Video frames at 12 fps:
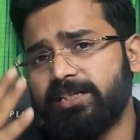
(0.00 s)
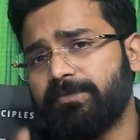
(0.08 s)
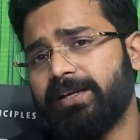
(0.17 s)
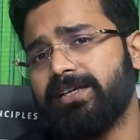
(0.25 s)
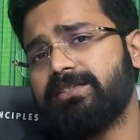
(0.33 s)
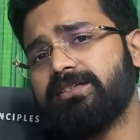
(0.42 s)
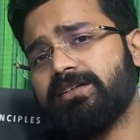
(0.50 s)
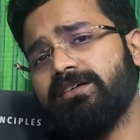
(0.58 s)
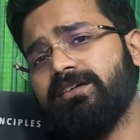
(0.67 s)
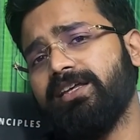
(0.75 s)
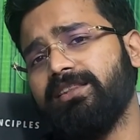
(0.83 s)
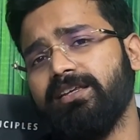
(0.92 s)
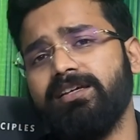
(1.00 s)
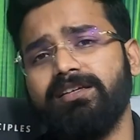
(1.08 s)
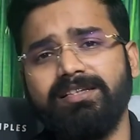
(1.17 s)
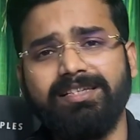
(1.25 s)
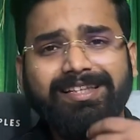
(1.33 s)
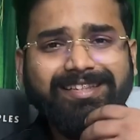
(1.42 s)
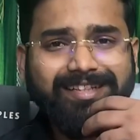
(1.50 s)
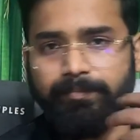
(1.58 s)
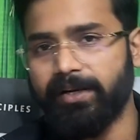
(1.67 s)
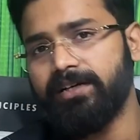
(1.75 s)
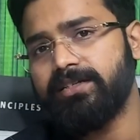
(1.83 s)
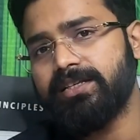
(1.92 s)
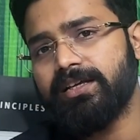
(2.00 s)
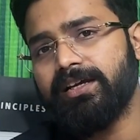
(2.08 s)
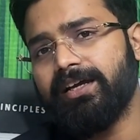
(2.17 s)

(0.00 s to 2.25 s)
place in the C3 plants,